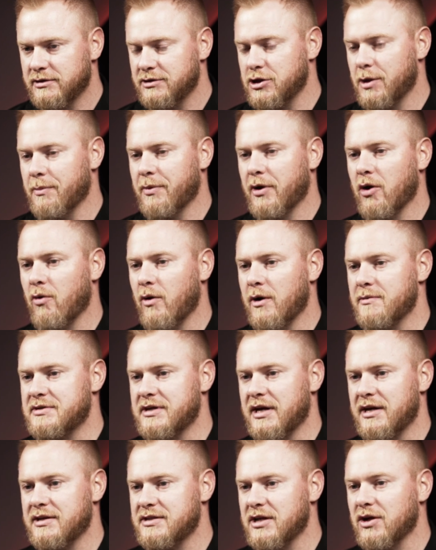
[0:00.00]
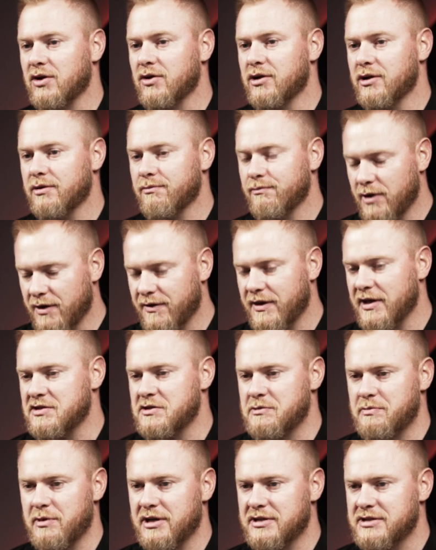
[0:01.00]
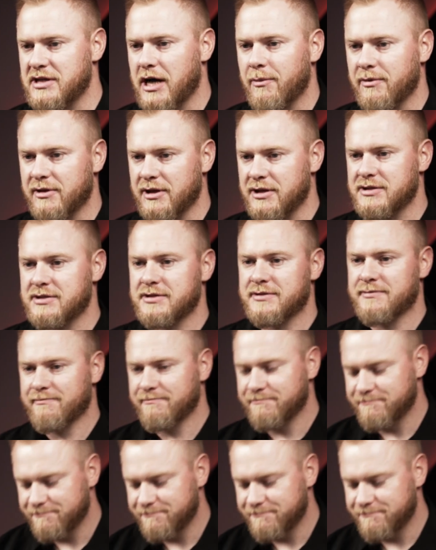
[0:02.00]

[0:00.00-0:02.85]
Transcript: jump on our website, take a look, and thanks for spending time with us.